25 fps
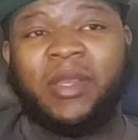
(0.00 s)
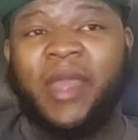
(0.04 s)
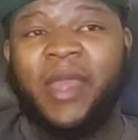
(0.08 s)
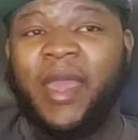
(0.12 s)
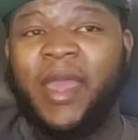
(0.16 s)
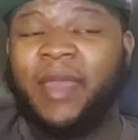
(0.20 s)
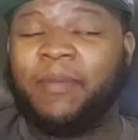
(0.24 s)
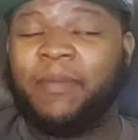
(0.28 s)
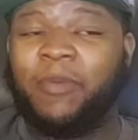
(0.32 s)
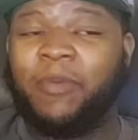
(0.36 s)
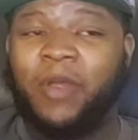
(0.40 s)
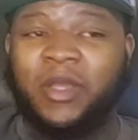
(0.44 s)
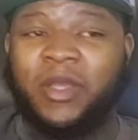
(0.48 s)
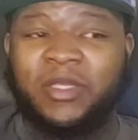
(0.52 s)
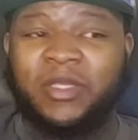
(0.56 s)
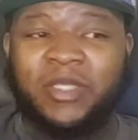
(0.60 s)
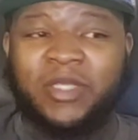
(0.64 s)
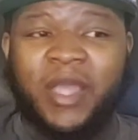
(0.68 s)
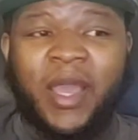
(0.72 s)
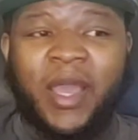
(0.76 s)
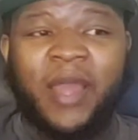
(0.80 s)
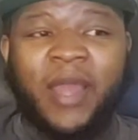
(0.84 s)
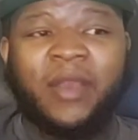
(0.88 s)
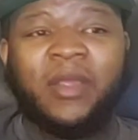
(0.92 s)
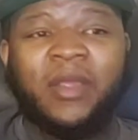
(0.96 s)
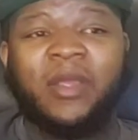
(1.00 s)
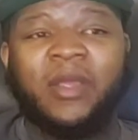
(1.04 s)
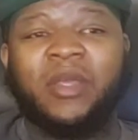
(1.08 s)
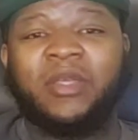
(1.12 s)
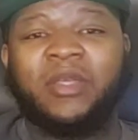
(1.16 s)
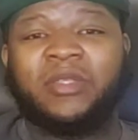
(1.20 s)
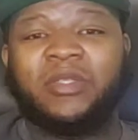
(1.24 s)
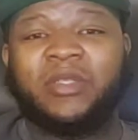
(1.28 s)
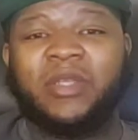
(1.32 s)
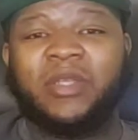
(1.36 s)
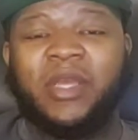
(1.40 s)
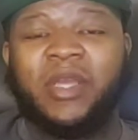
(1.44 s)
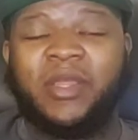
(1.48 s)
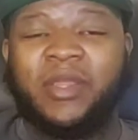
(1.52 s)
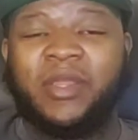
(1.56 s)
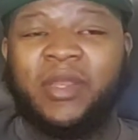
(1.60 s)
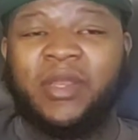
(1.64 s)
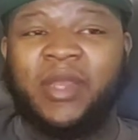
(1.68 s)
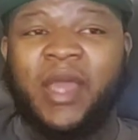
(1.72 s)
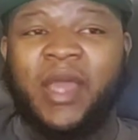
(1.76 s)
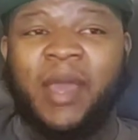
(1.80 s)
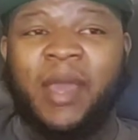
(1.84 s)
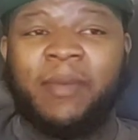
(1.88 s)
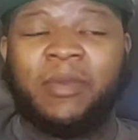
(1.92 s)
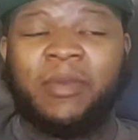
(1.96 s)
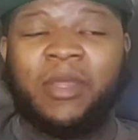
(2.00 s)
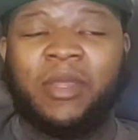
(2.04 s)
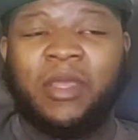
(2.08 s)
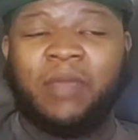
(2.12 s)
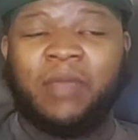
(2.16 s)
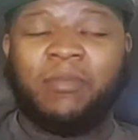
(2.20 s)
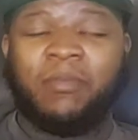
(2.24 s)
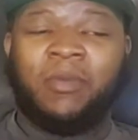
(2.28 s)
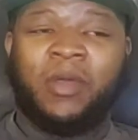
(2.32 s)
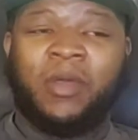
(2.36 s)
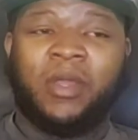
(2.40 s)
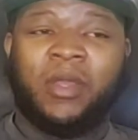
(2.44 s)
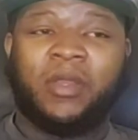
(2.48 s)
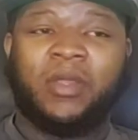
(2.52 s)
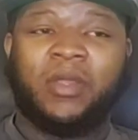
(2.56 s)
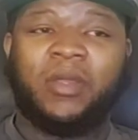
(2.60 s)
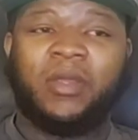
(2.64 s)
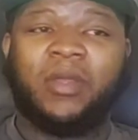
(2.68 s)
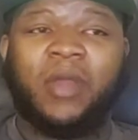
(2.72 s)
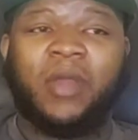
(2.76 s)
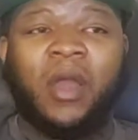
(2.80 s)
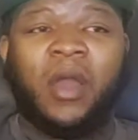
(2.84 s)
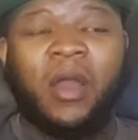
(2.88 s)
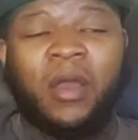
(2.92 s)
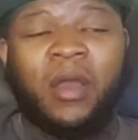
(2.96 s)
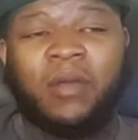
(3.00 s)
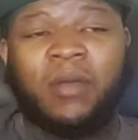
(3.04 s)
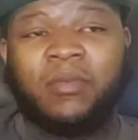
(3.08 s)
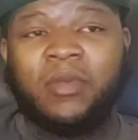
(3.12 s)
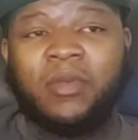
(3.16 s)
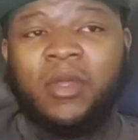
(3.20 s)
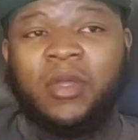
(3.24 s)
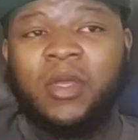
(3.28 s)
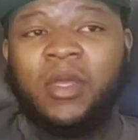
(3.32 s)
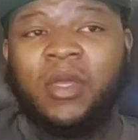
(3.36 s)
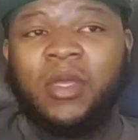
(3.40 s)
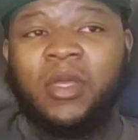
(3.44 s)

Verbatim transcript: Dak Prescott, it's another anomaly, but um,